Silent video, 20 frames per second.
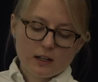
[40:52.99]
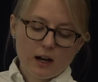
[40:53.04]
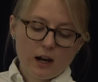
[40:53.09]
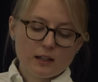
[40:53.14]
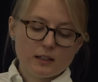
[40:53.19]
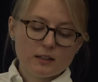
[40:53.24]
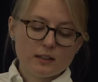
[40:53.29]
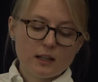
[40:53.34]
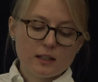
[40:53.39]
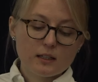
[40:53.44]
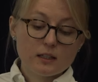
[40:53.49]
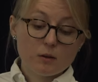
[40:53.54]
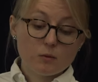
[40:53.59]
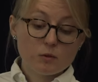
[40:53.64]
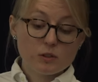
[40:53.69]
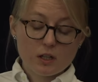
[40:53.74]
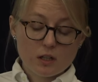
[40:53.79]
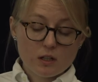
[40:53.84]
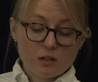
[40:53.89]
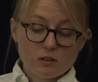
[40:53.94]
guidance and
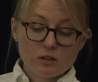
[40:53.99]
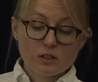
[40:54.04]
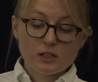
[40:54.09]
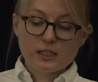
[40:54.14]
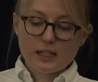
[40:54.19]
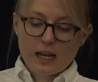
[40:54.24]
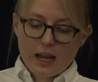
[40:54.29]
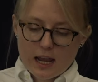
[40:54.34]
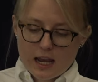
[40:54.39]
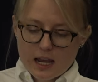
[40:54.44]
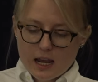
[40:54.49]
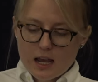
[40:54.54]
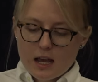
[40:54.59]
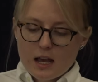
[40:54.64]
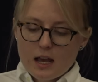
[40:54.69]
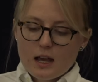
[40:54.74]
didn't see